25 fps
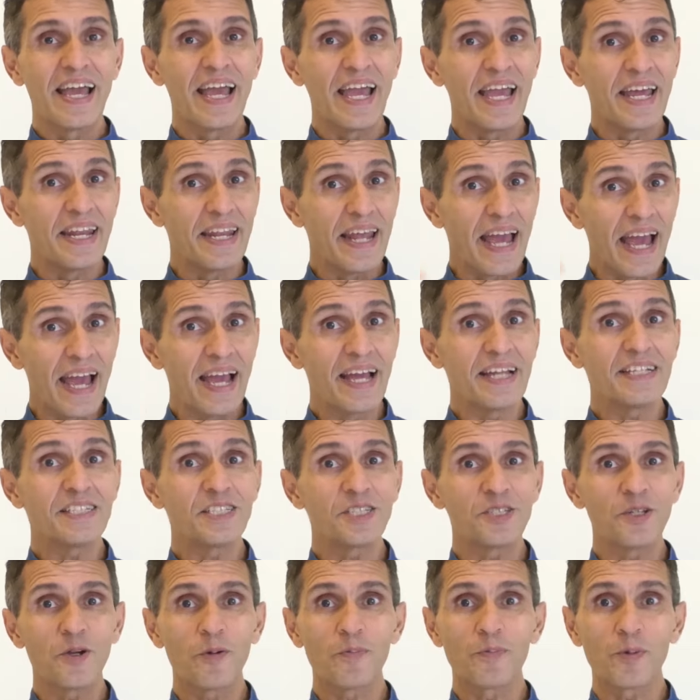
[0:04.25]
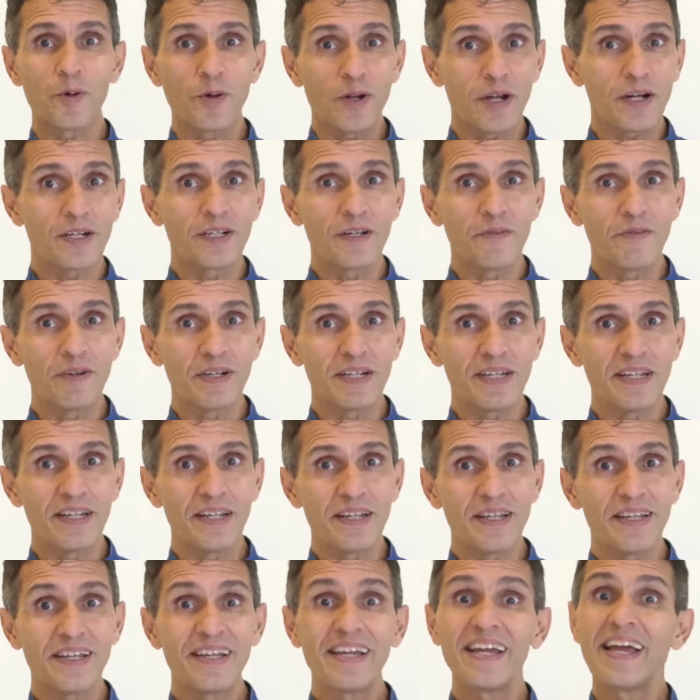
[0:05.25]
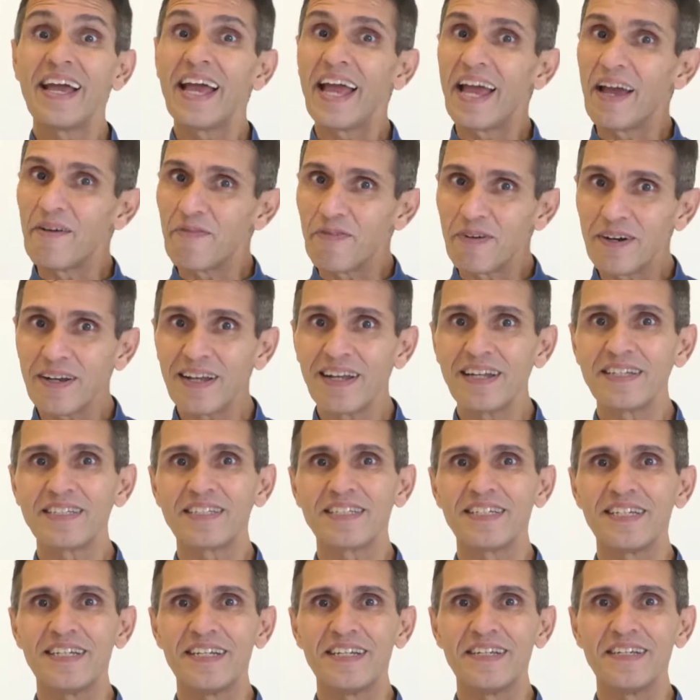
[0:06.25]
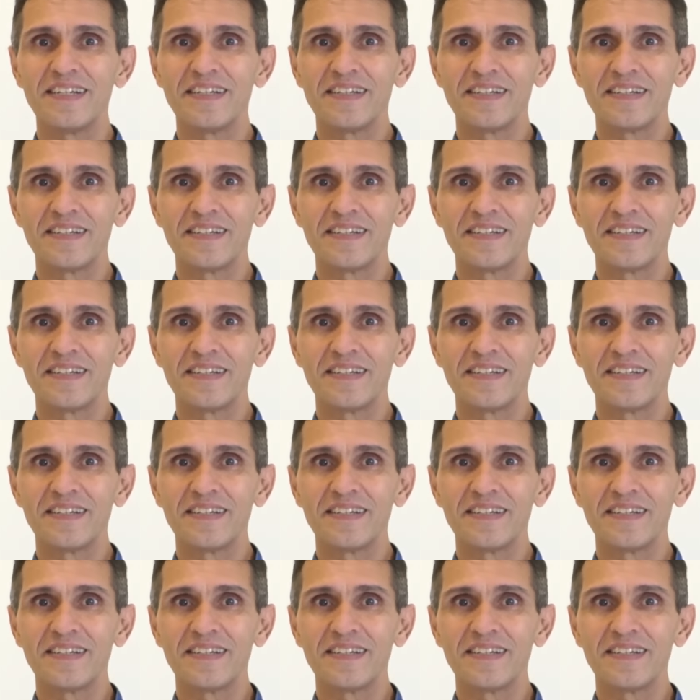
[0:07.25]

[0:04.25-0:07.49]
enhance your productivity effortlessly